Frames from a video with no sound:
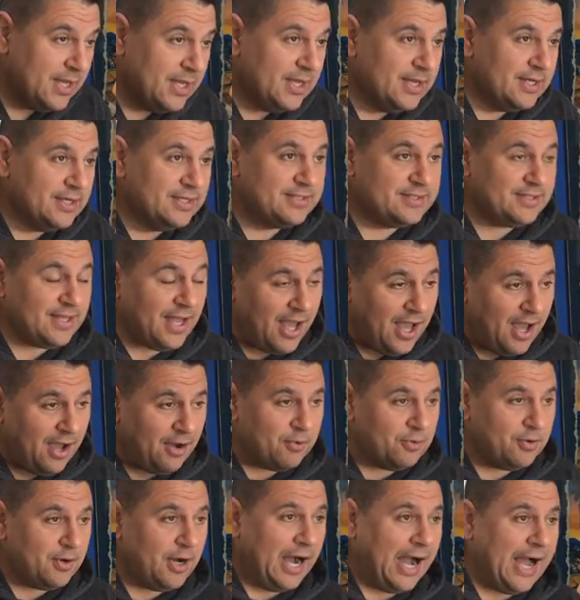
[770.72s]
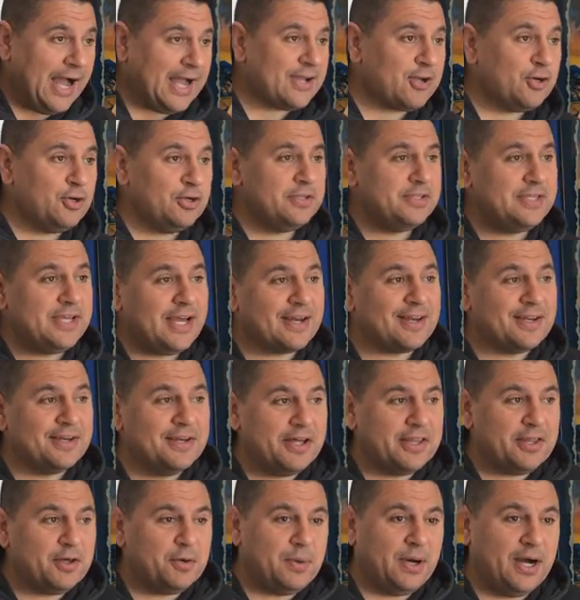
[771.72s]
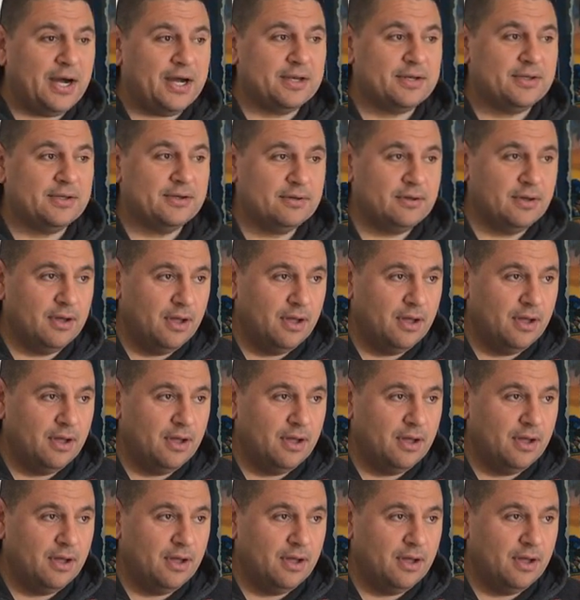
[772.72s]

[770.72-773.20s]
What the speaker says: So, I couldn't get another one.